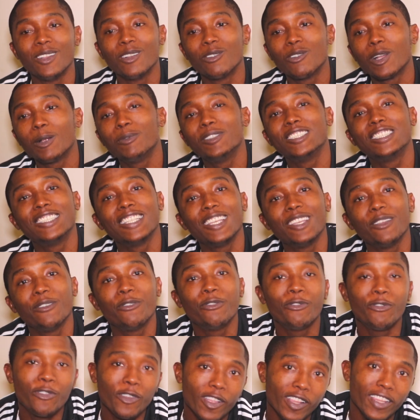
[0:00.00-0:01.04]
Representing
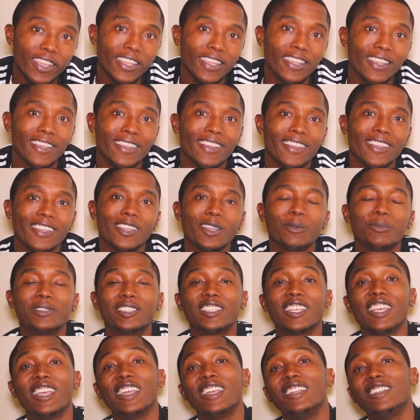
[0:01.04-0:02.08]
Philly, you know what I'm
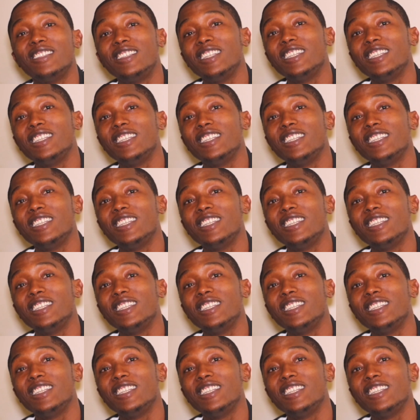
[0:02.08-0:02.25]
saying?